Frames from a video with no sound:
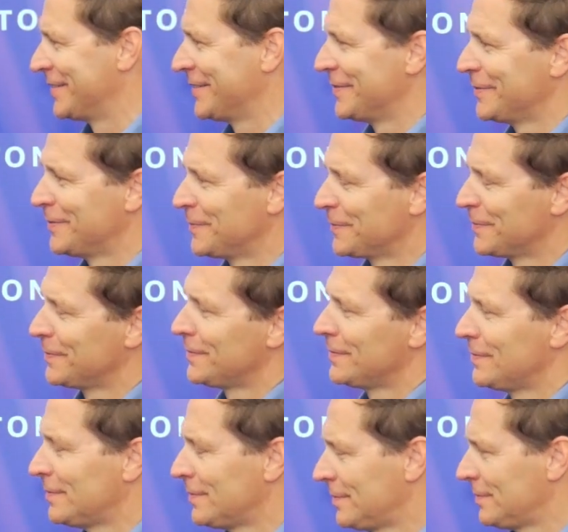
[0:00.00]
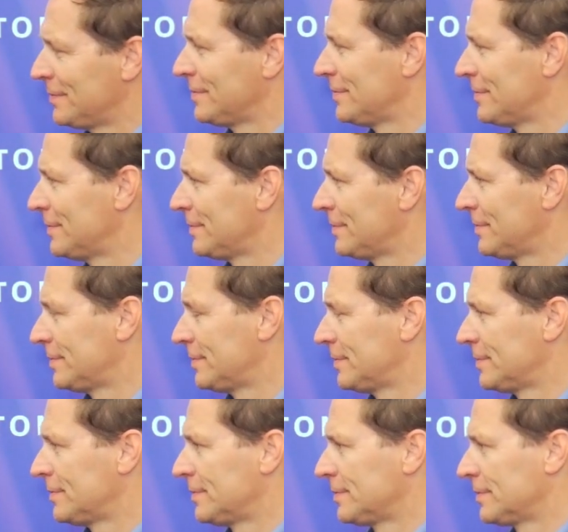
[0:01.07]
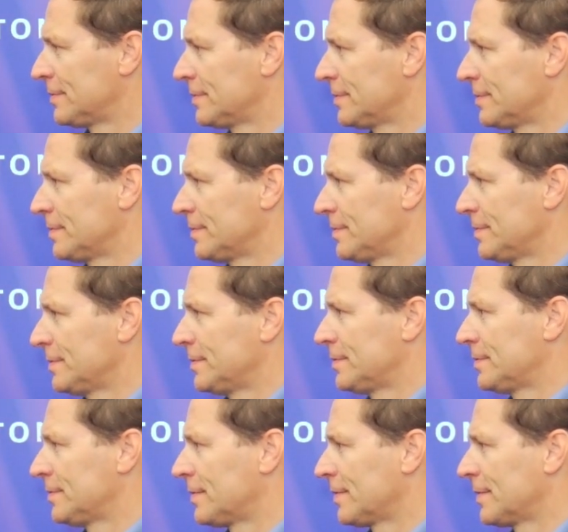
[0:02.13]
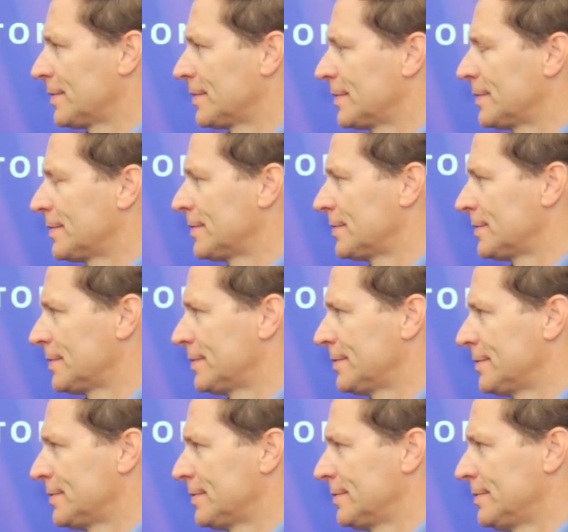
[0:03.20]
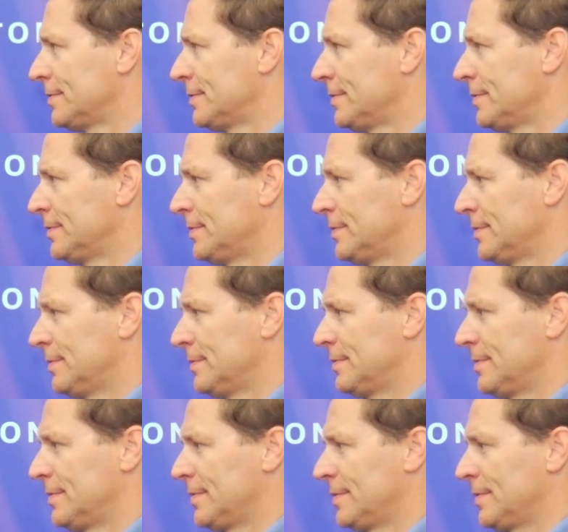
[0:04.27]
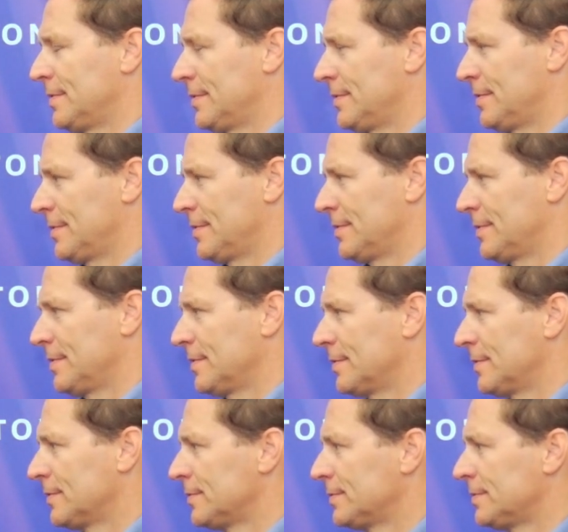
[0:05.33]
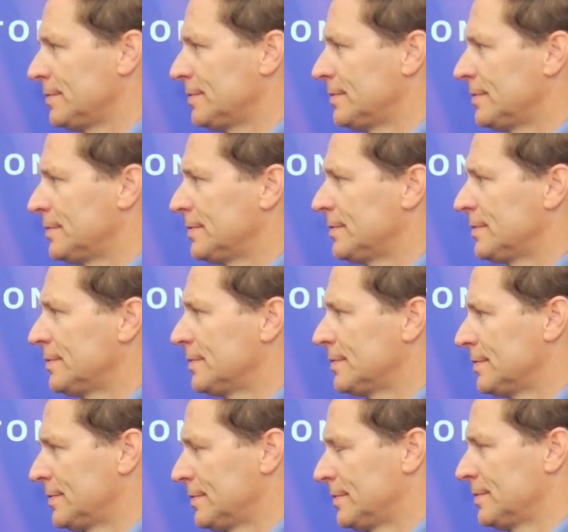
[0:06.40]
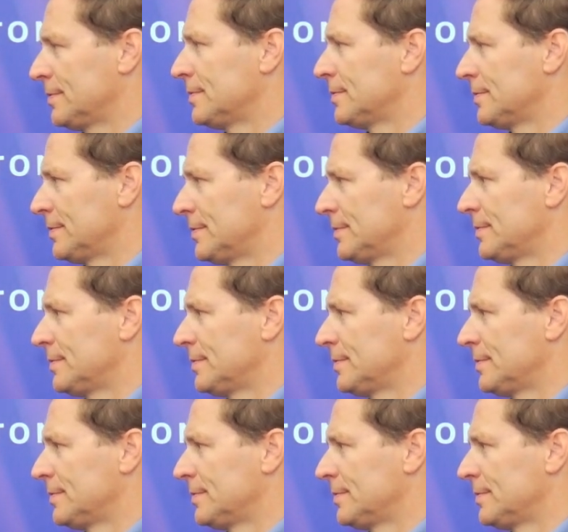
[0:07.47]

(not speaking)